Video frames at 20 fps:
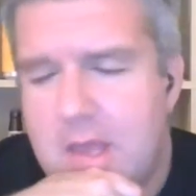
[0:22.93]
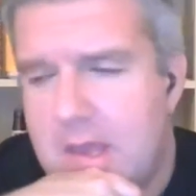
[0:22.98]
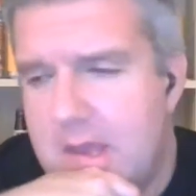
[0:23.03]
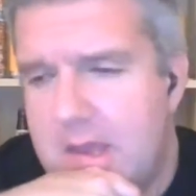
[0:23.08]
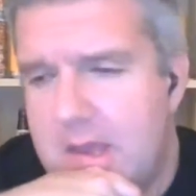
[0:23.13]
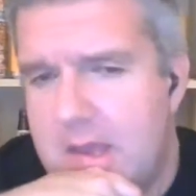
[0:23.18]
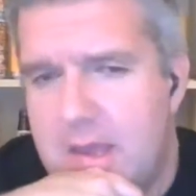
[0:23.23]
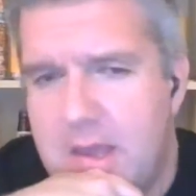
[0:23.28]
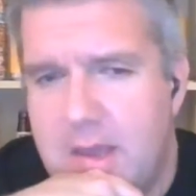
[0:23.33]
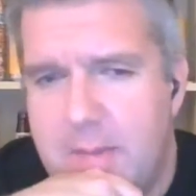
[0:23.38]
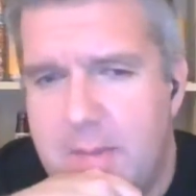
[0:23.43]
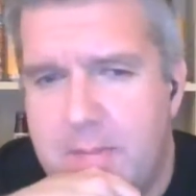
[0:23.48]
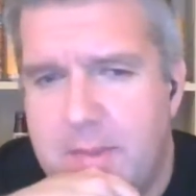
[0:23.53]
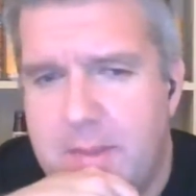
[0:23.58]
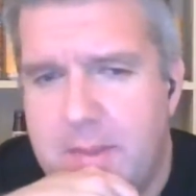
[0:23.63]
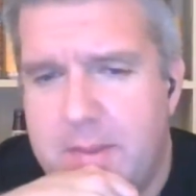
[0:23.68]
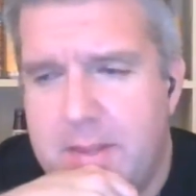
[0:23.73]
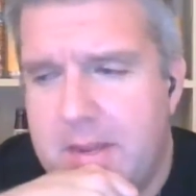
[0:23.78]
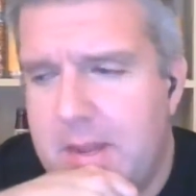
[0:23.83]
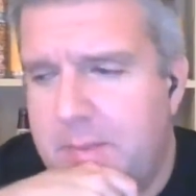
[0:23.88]
Um, I
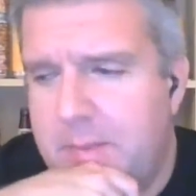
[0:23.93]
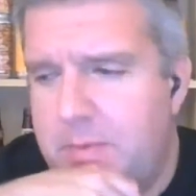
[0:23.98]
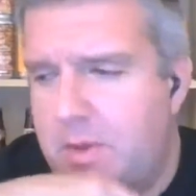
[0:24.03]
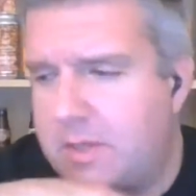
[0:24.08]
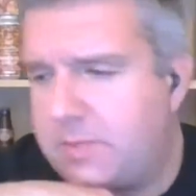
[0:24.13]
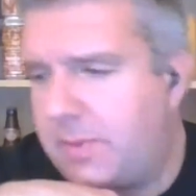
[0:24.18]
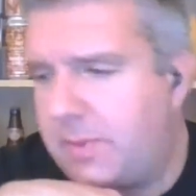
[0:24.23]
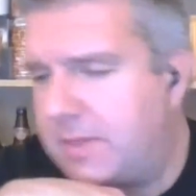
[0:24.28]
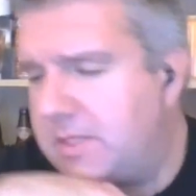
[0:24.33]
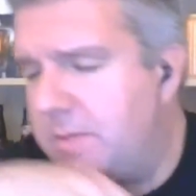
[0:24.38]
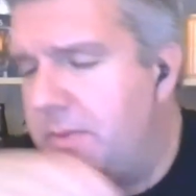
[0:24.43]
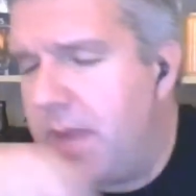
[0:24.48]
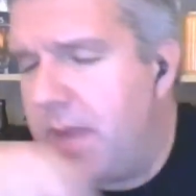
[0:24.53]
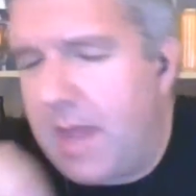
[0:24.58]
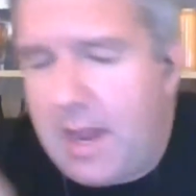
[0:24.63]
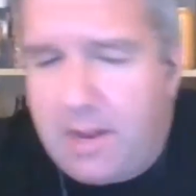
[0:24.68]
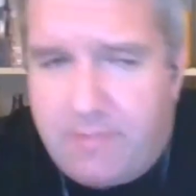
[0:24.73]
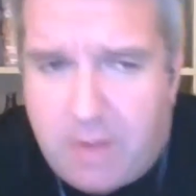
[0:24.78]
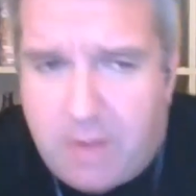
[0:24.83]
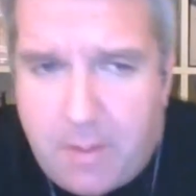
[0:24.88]
mean, I'm not expecting a
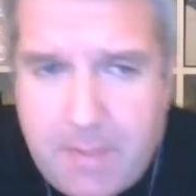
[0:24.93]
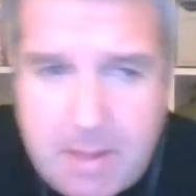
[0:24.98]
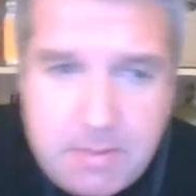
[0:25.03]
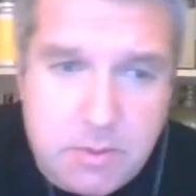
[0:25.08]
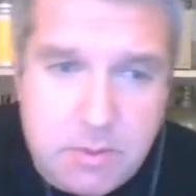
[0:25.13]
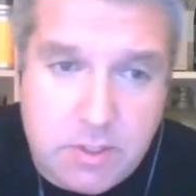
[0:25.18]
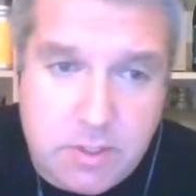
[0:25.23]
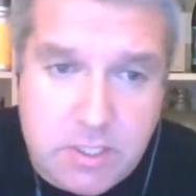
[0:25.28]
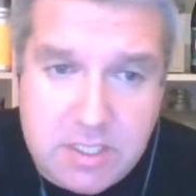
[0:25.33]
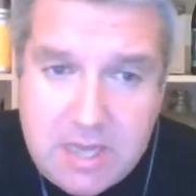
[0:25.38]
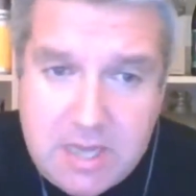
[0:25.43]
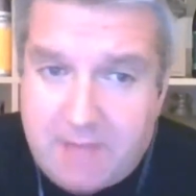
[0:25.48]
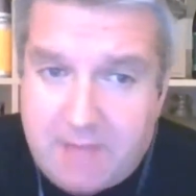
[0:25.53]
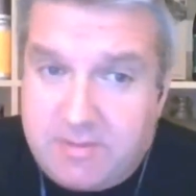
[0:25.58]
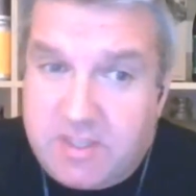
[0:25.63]
hell of a lot of people to watch this live